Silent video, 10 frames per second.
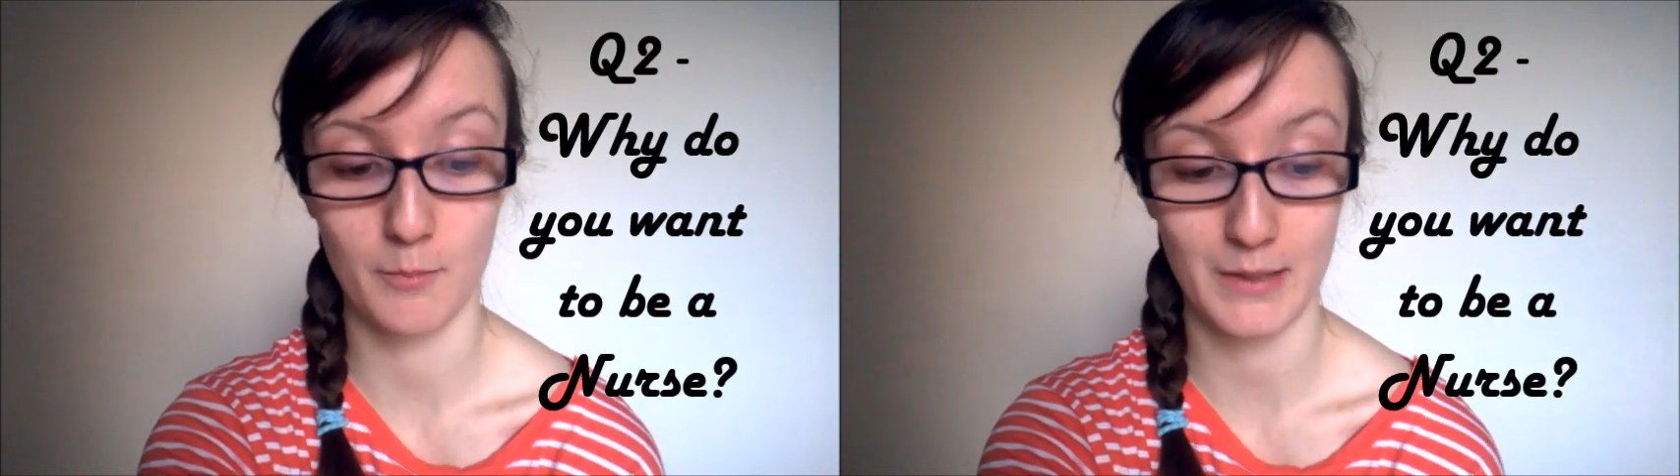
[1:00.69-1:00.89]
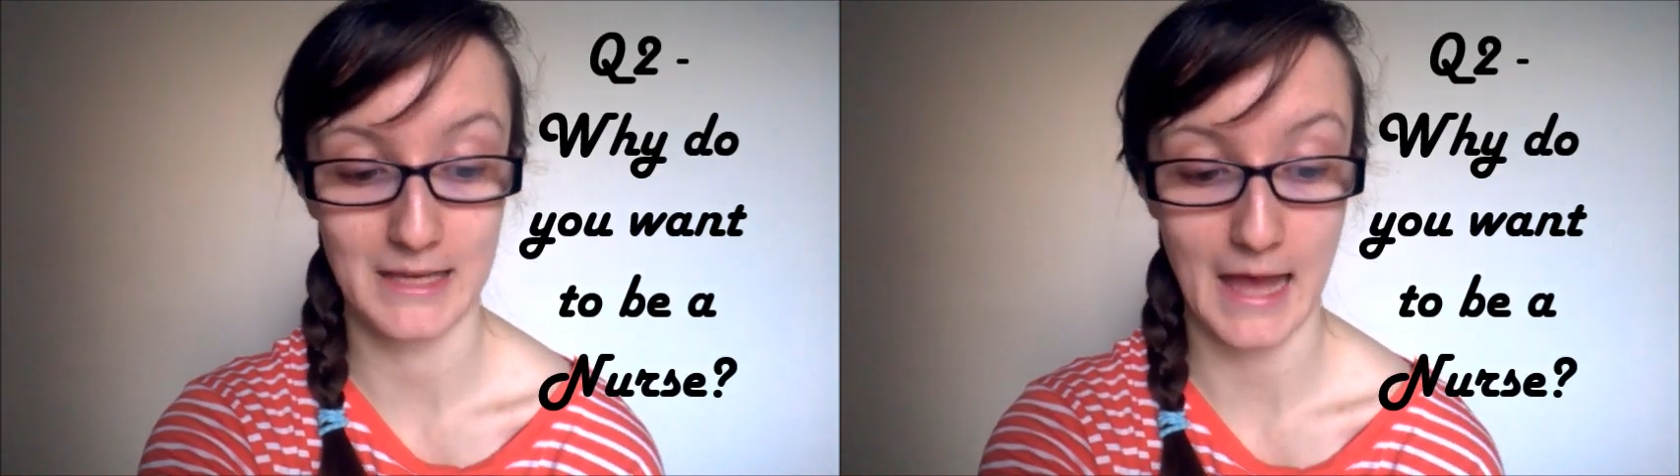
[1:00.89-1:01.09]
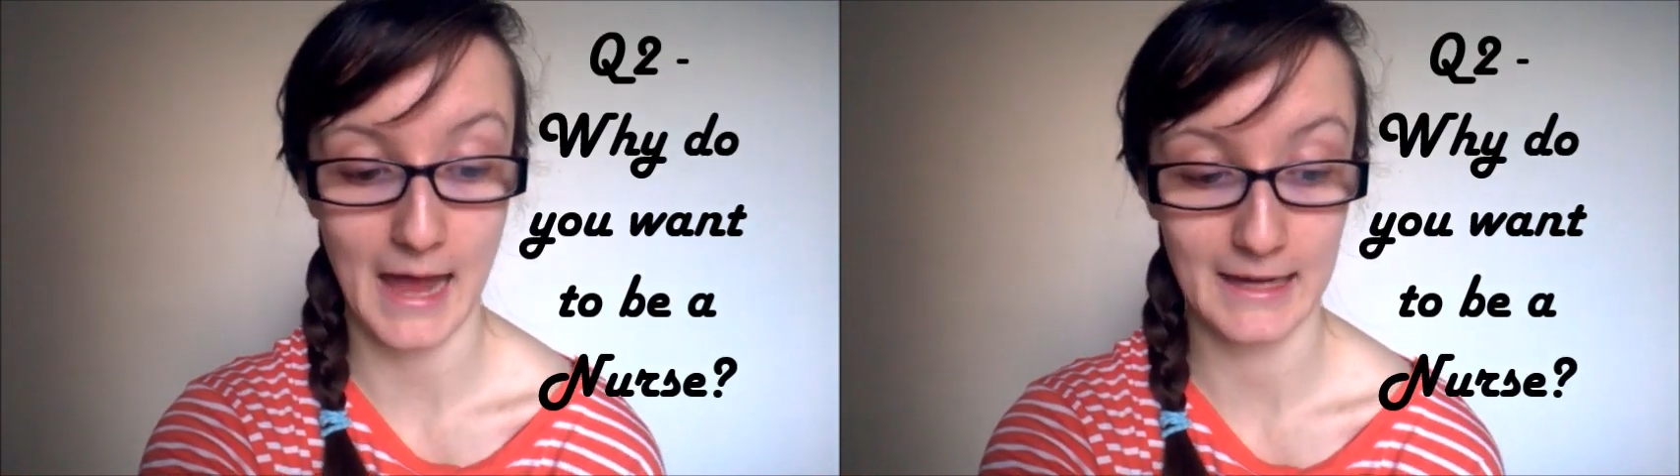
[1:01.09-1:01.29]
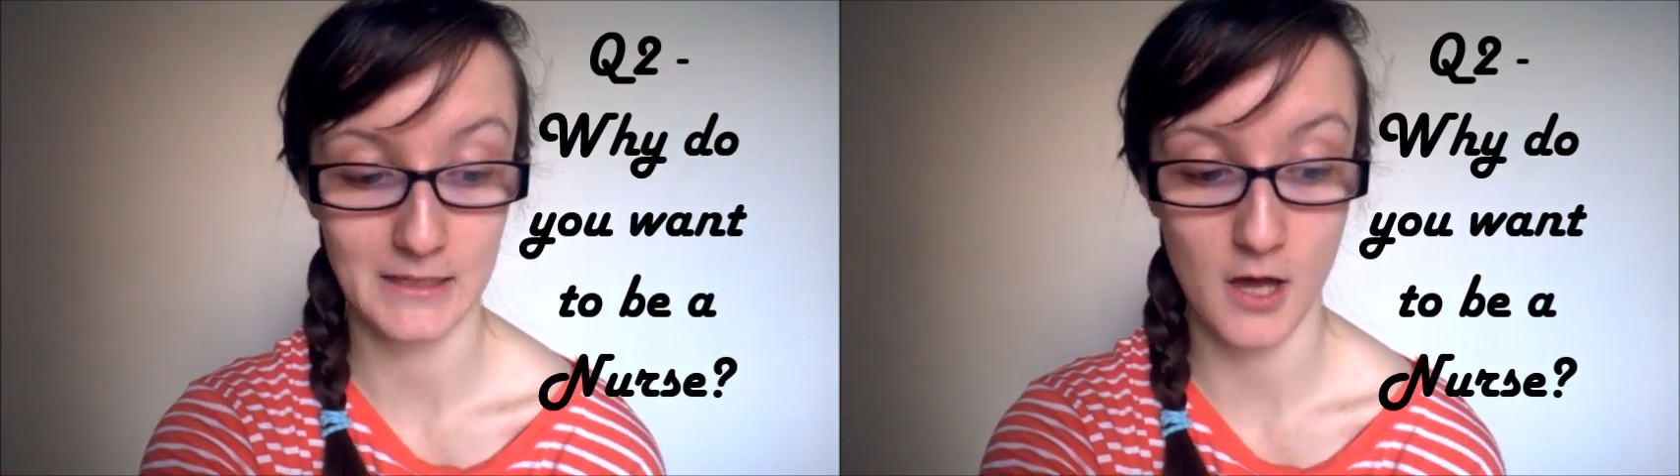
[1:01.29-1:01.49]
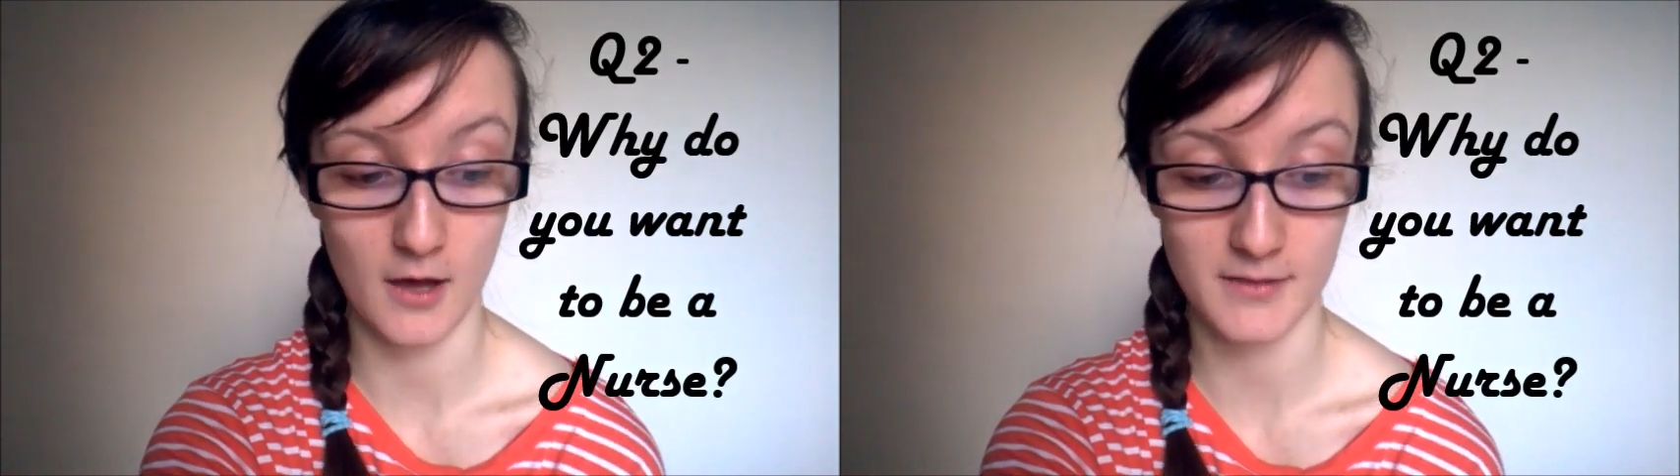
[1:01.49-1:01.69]
be
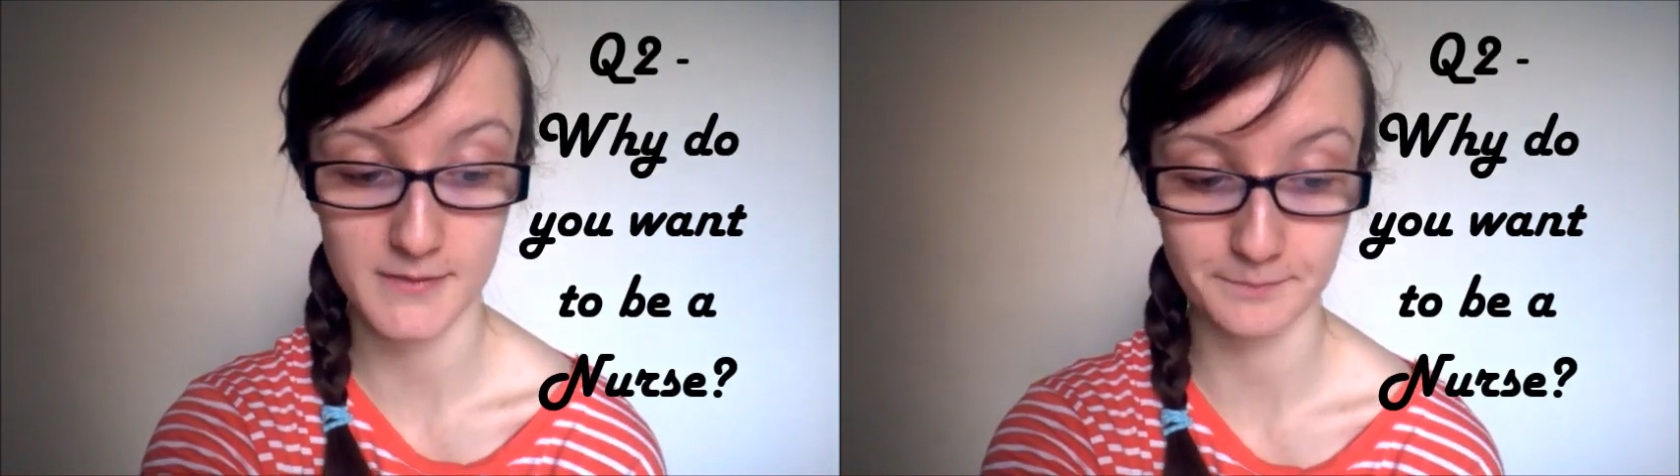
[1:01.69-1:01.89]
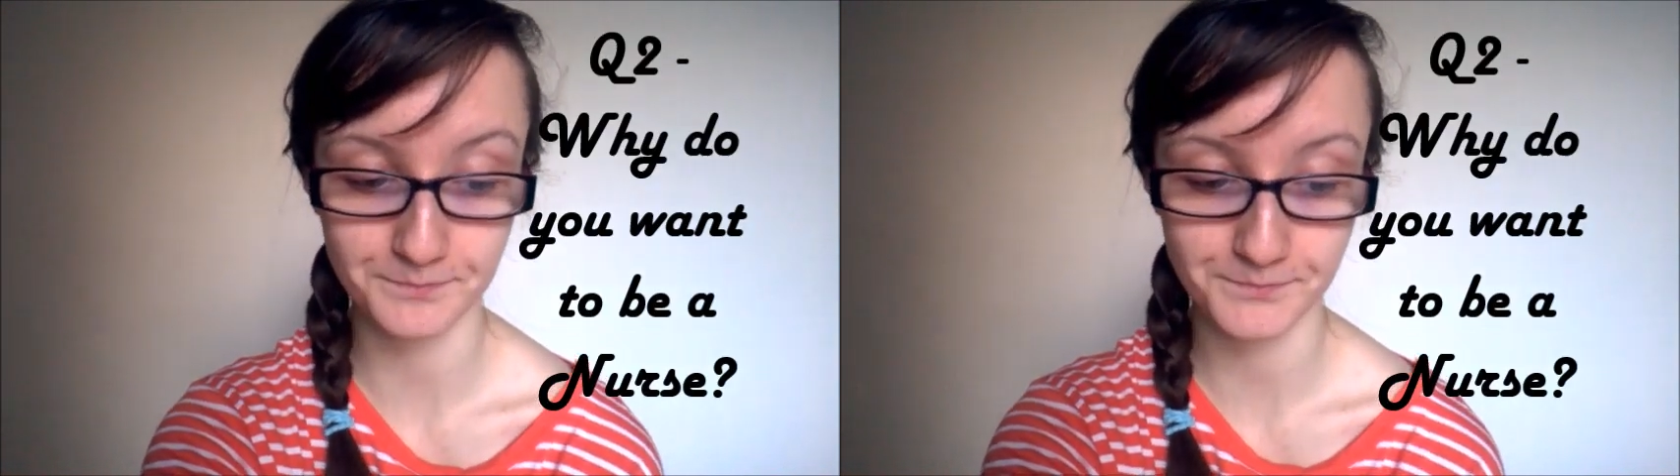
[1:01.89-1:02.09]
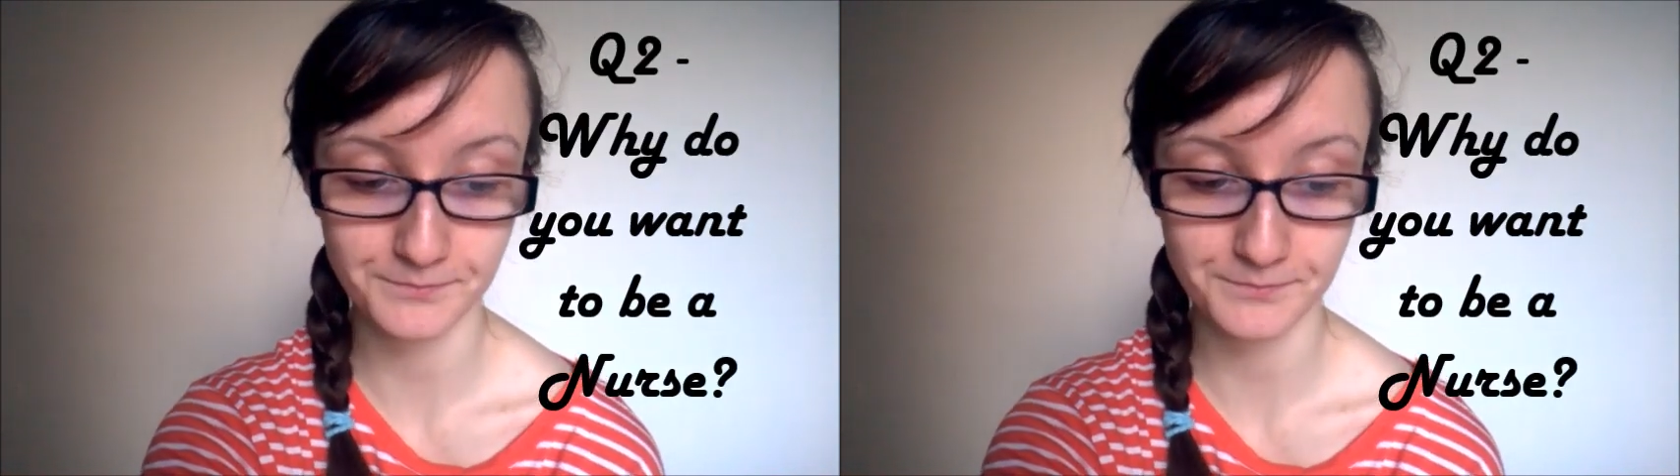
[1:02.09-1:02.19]
a nurse?